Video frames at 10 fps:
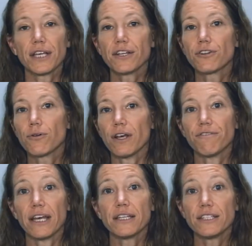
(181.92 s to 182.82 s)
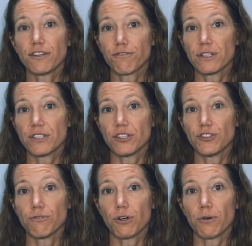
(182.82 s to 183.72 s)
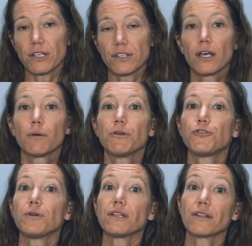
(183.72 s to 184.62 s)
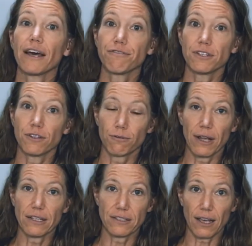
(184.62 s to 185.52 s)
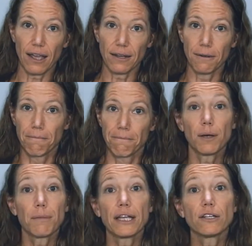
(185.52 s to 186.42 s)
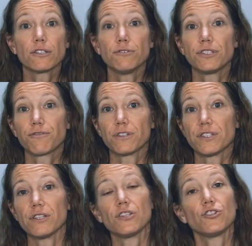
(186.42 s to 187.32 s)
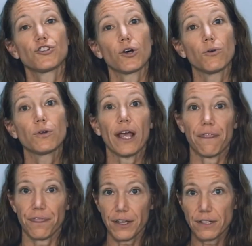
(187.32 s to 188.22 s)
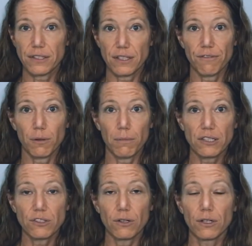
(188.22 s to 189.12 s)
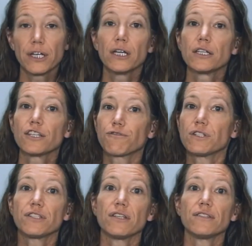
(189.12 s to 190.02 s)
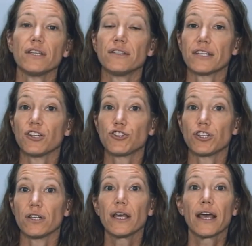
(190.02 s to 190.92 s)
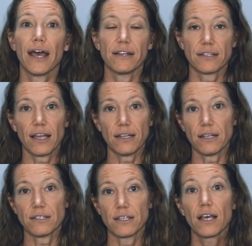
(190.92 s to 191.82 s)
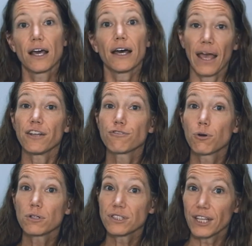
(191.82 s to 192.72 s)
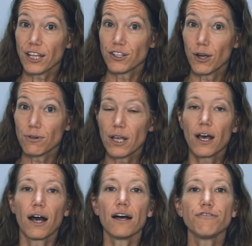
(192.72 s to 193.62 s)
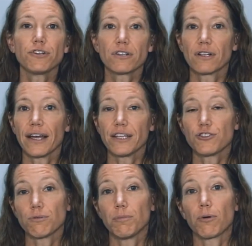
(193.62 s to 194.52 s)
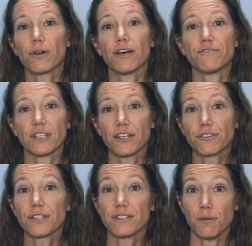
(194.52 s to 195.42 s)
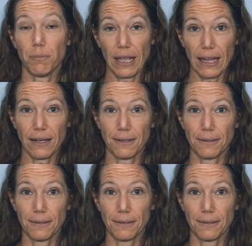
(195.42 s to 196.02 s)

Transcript: take note of any differences you notice between the left and the right side. That might include differences in tone and thickness of the muscle, differences in tension and tightness. And of course, take note of your client's report of tenderness and pain.